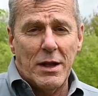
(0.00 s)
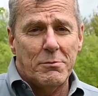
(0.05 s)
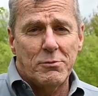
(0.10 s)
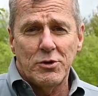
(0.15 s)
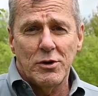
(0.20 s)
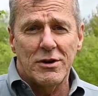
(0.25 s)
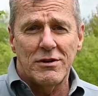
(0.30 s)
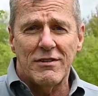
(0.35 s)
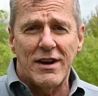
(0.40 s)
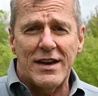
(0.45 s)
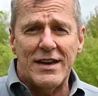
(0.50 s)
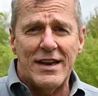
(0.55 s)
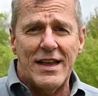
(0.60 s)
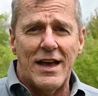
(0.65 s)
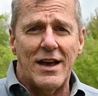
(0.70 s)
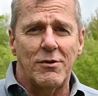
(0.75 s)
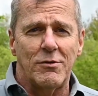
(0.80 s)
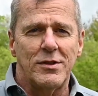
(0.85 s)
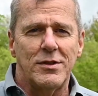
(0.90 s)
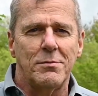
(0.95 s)
I'm doing right
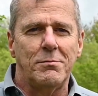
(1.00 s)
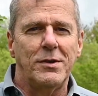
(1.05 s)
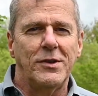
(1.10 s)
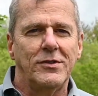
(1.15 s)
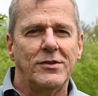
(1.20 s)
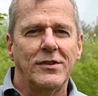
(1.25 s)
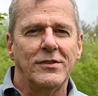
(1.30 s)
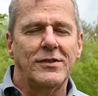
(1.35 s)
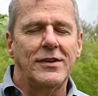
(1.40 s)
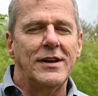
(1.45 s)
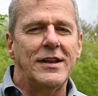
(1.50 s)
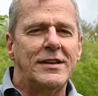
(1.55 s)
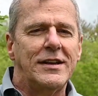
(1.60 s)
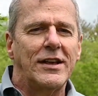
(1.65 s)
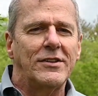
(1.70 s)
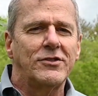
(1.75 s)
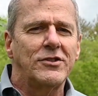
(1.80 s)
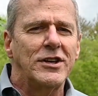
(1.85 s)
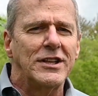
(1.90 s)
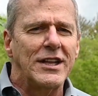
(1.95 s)
now with the Business and
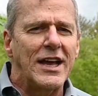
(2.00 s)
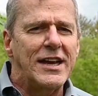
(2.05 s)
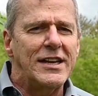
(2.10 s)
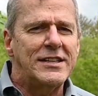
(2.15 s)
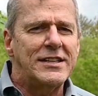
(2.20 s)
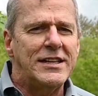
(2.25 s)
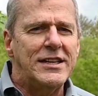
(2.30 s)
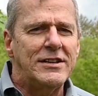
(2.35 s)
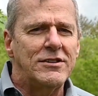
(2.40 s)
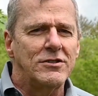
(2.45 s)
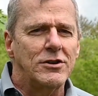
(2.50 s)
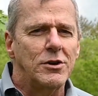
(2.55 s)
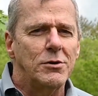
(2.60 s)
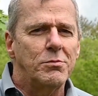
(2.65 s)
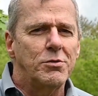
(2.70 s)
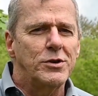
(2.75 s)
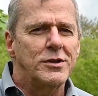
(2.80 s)
Industrial IT Group,